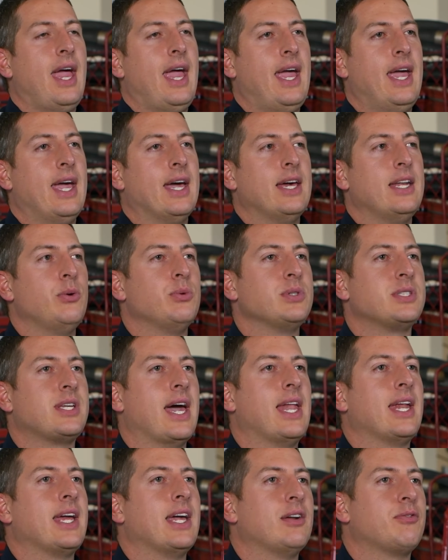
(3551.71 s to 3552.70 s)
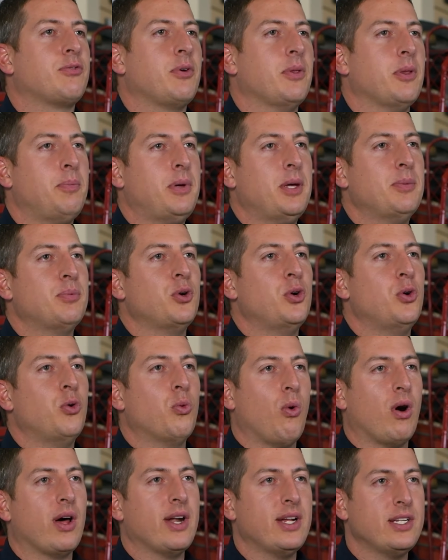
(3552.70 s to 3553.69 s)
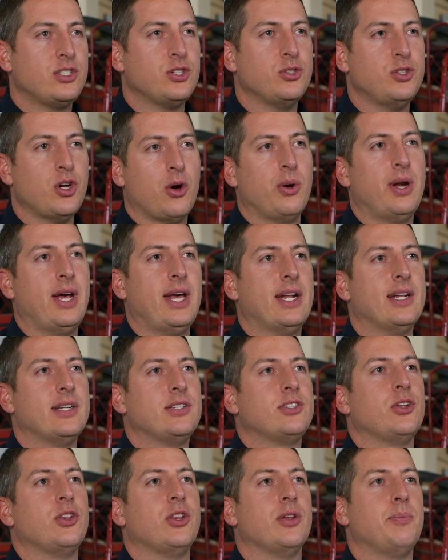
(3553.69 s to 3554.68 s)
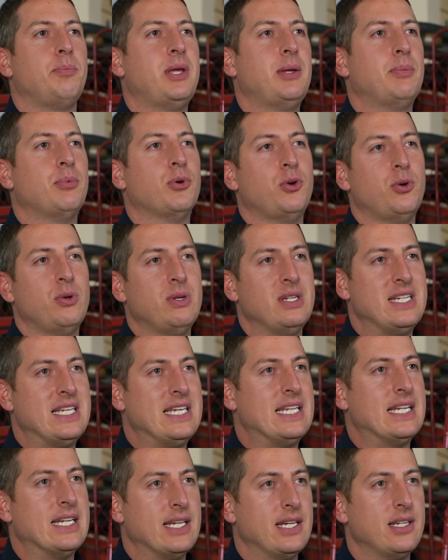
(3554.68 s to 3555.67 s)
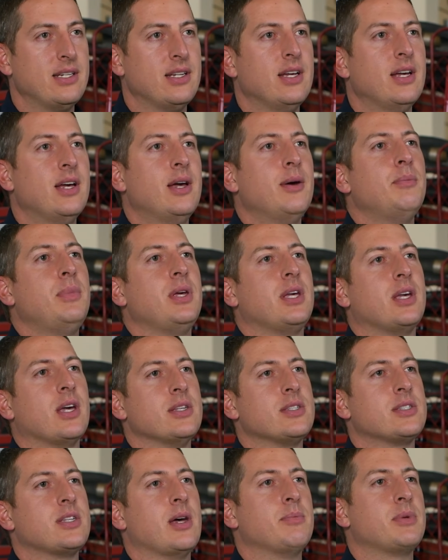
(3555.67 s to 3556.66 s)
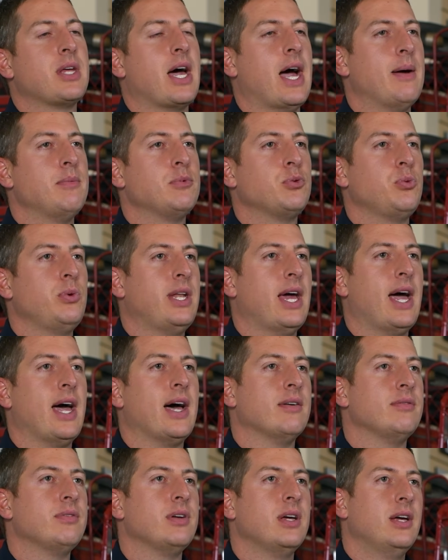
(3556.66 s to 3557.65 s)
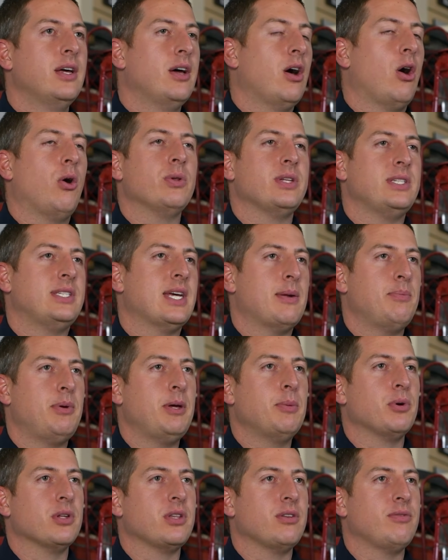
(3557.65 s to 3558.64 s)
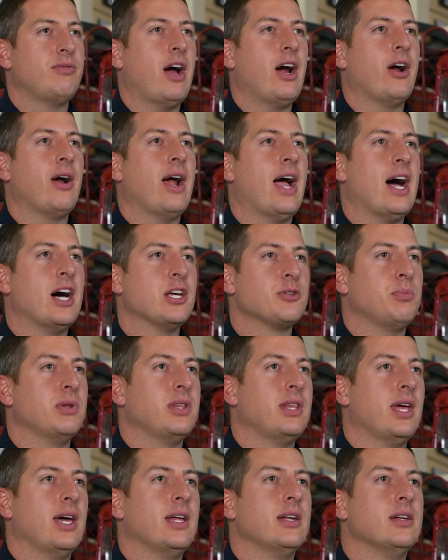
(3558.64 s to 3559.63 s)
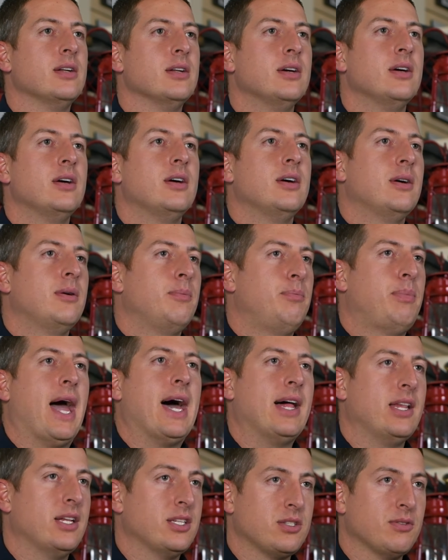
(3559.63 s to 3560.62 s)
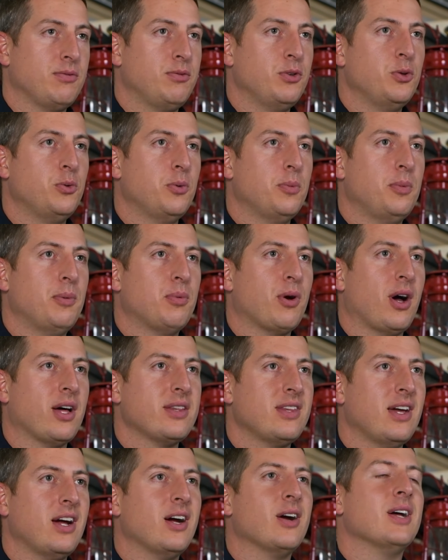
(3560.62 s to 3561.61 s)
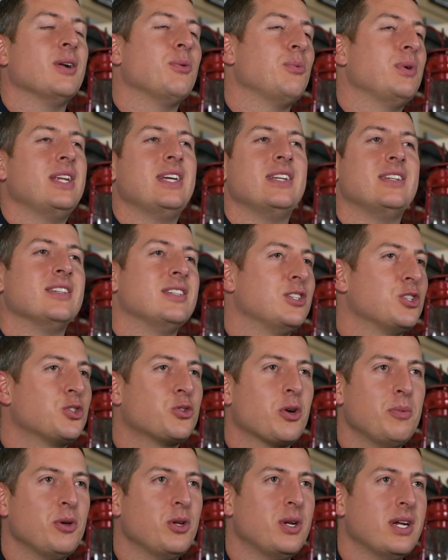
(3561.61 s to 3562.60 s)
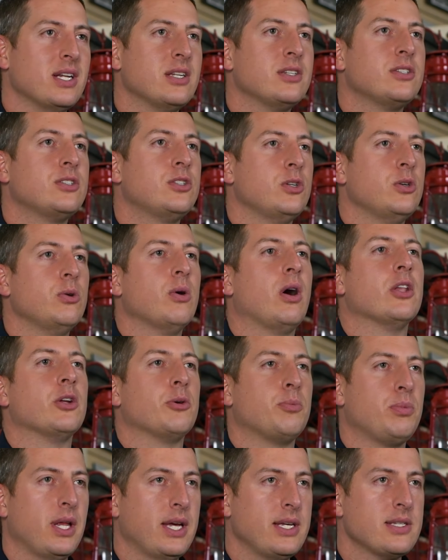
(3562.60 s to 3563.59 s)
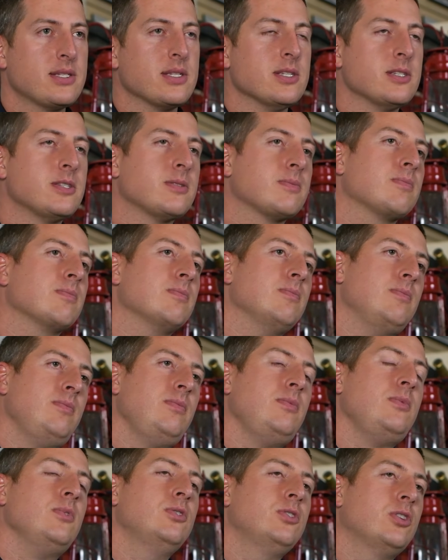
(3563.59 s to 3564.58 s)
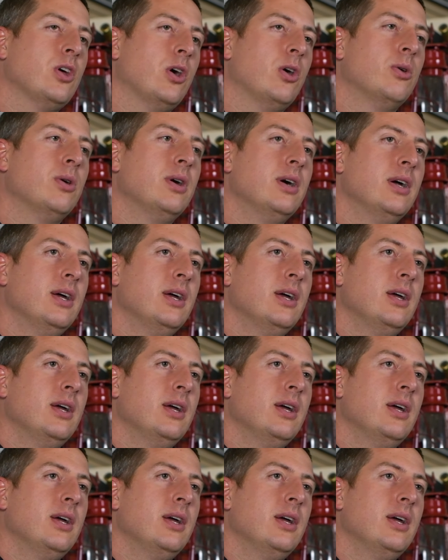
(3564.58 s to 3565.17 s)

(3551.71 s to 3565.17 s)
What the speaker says: and it was getting it from the people who wanted to donate it to the people who needed it, because sometimes we'd have only 10 people at the firehouse, but then pallets of food would be brought there and we need to distribute it to other places. So